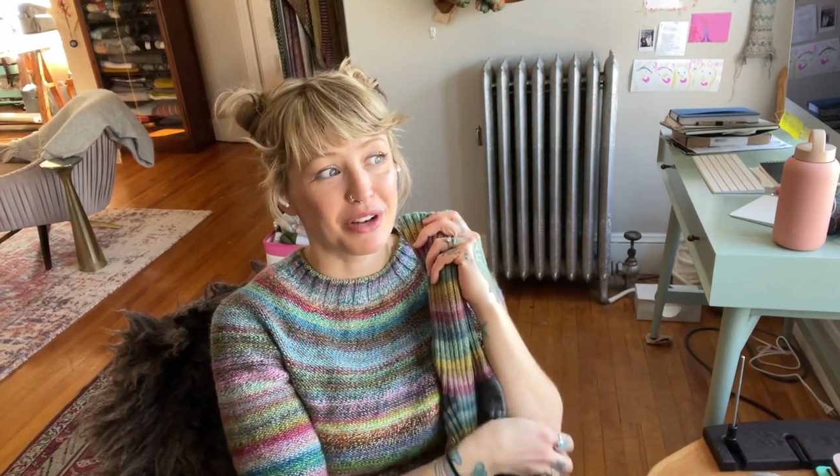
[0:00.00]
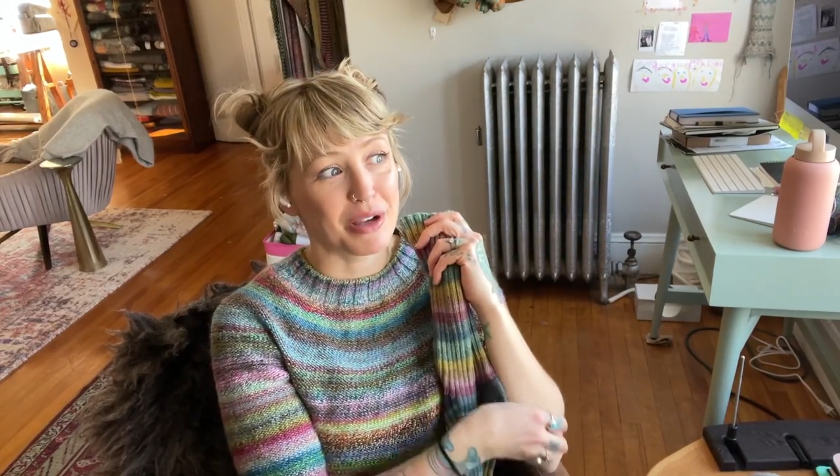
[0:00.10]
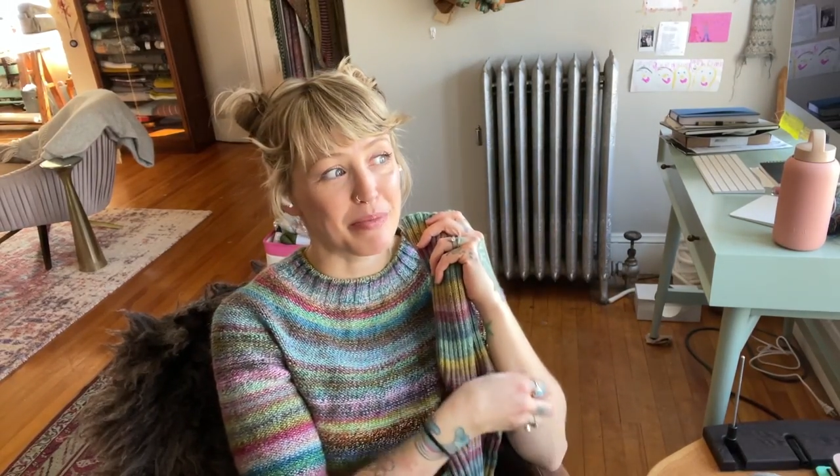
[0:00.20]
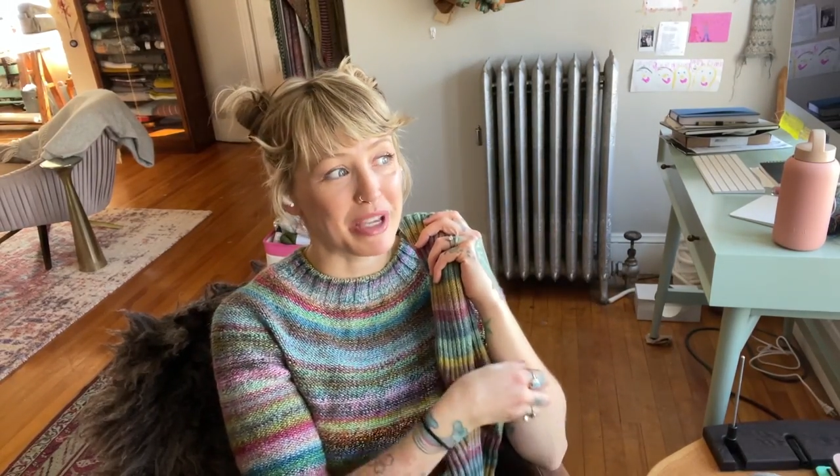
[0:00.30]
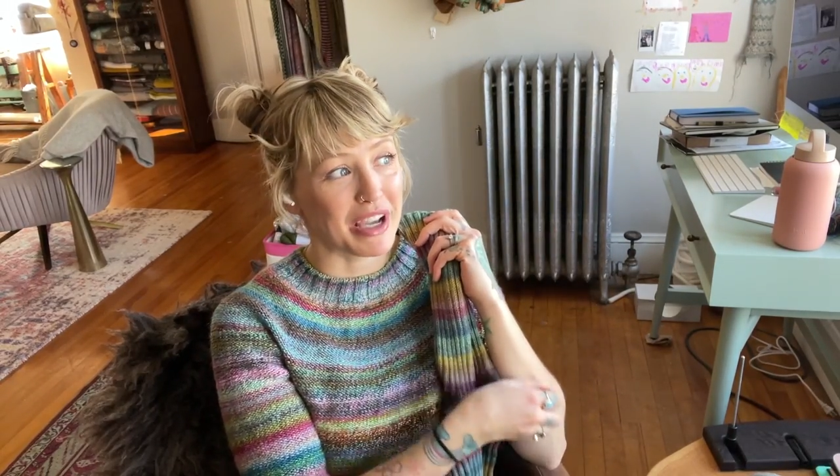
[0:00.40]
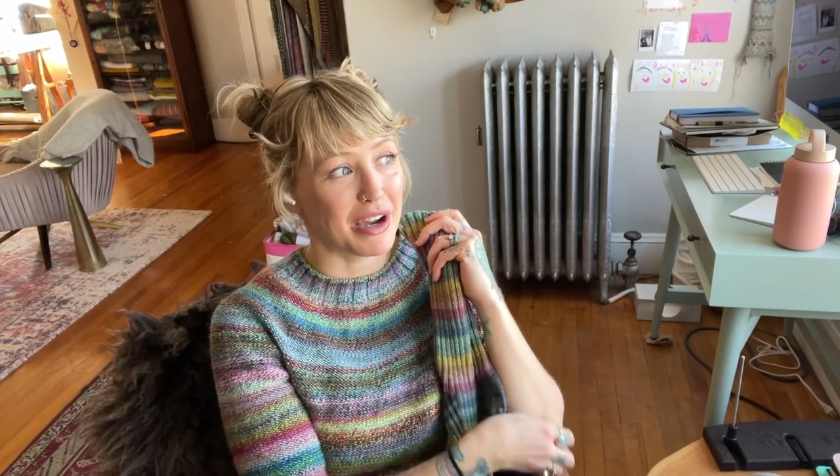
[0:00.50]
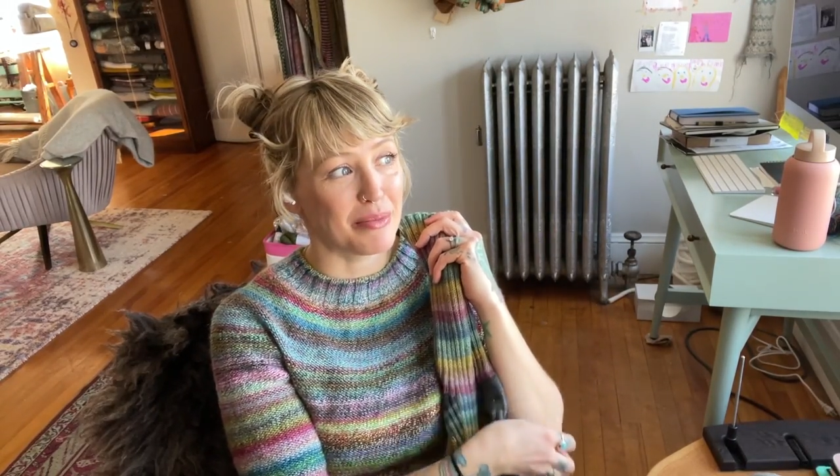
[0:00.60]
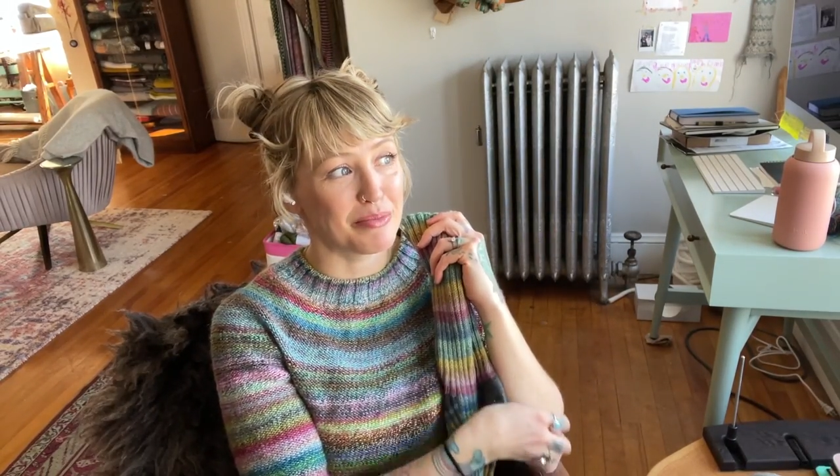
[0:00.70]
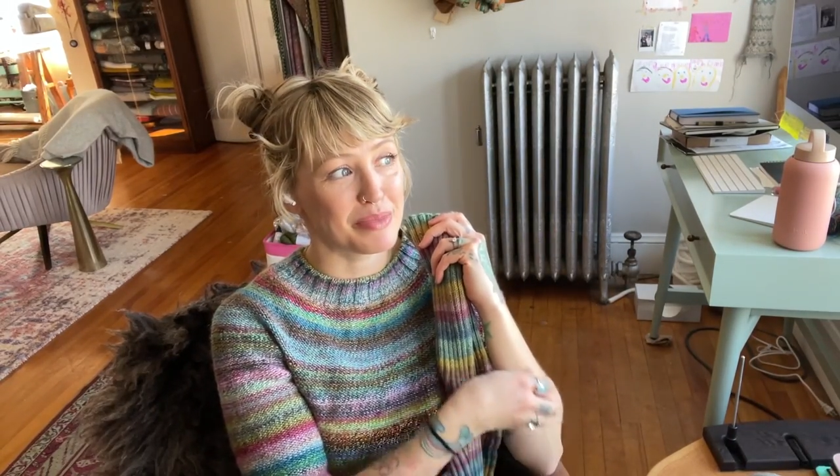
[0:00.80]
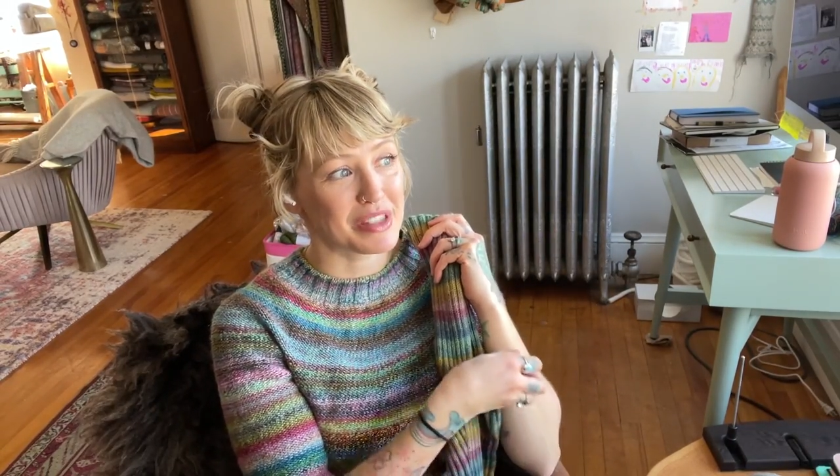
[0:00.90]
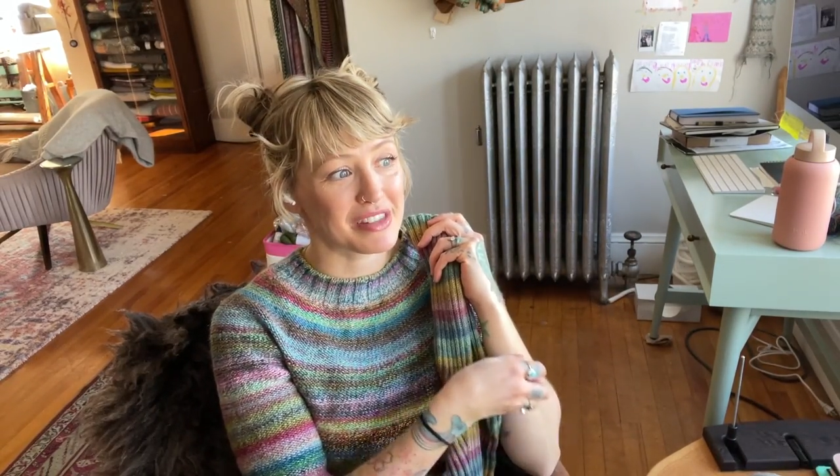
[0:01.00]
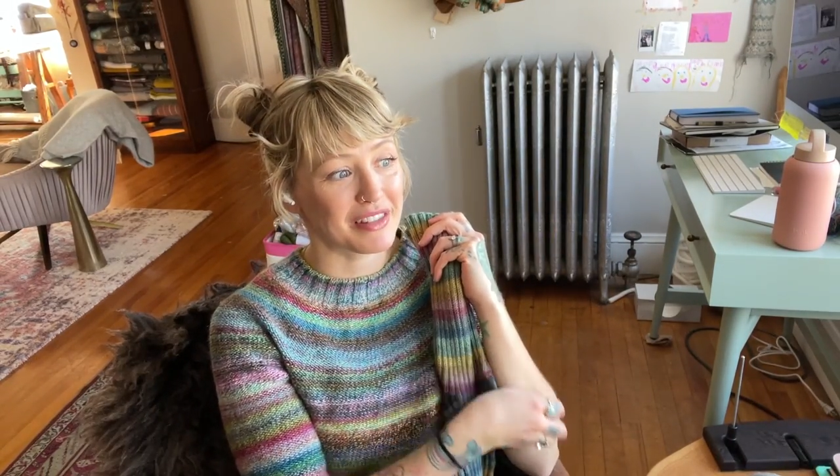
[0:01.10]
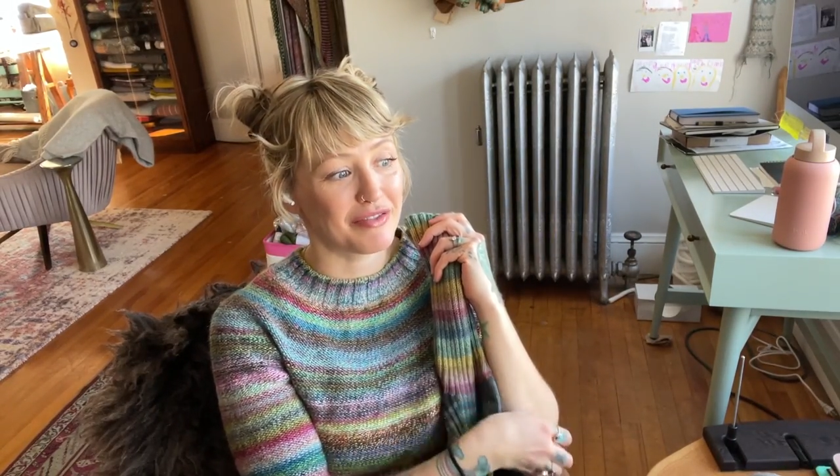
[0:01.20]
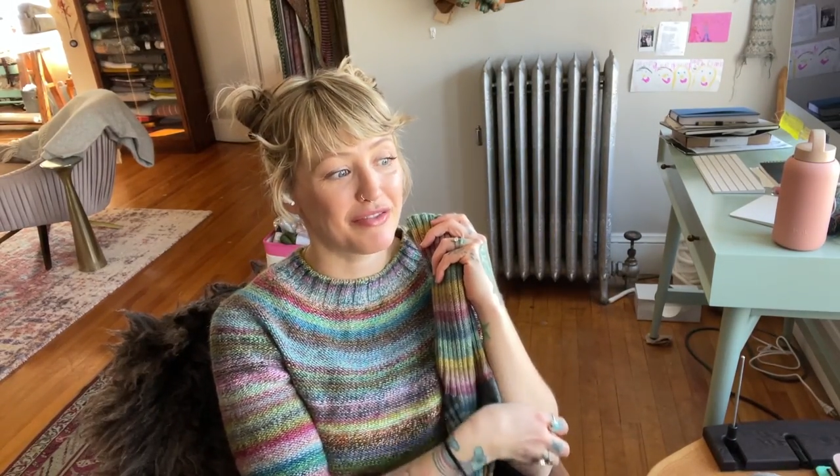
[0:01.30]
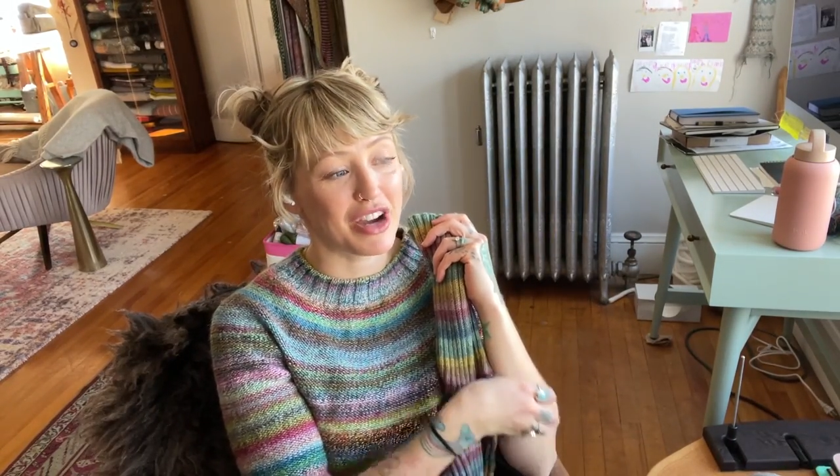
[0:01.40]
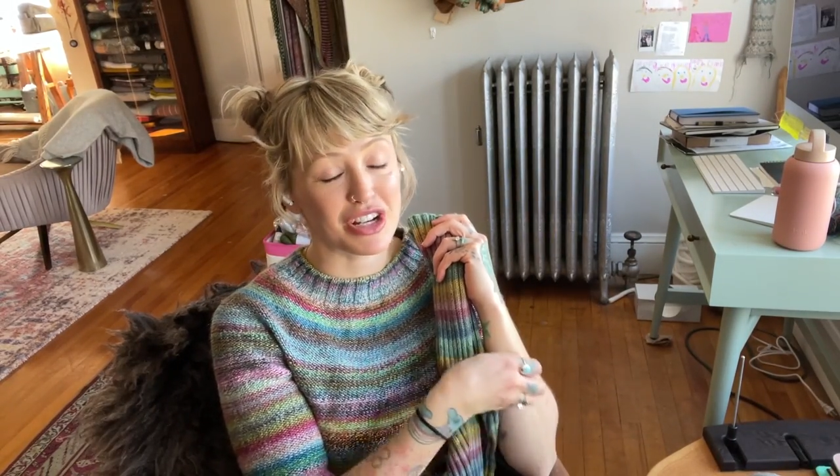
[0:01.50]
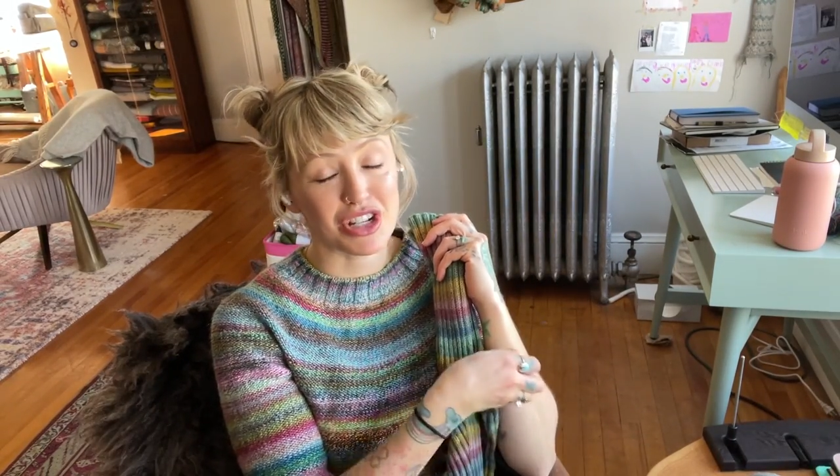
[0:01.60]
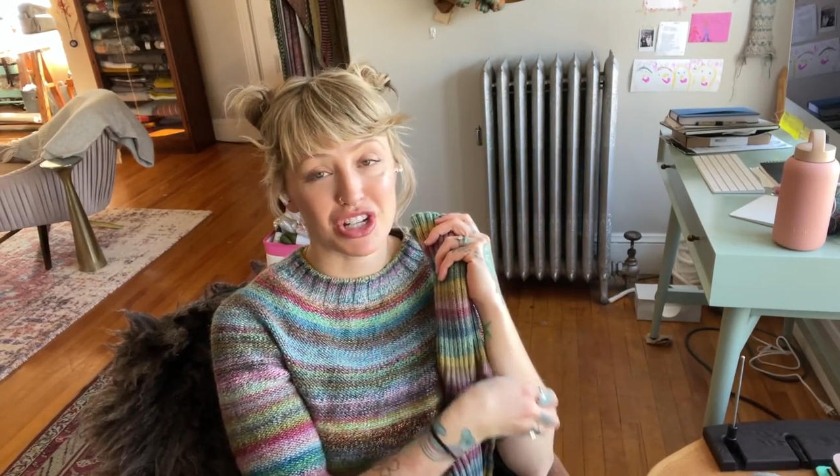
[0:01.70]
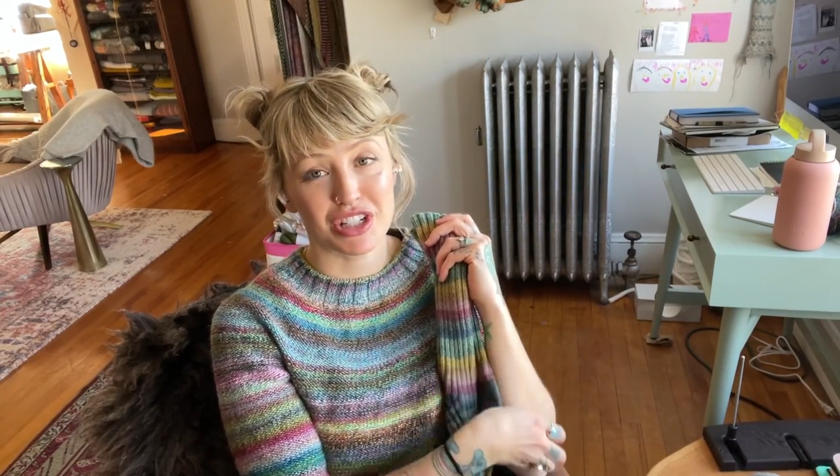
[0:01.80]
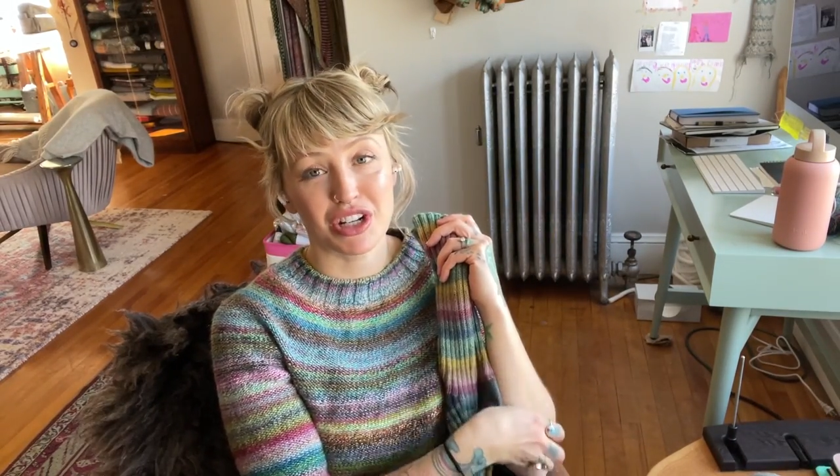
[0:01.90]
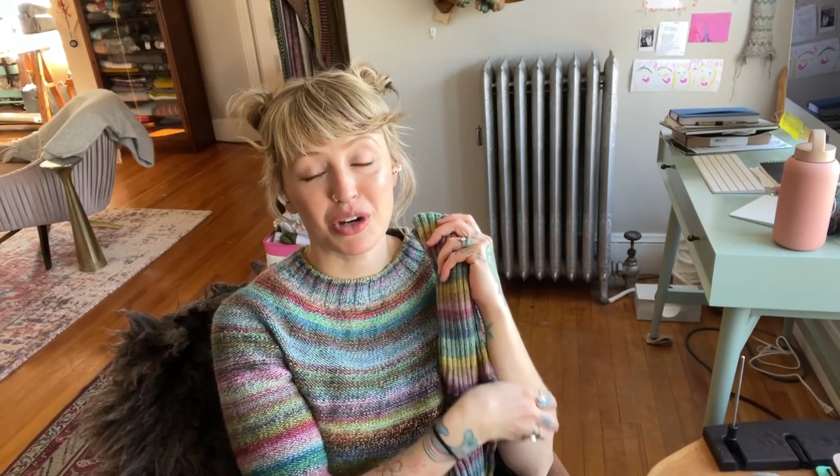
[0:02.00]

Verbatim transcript: it becomes function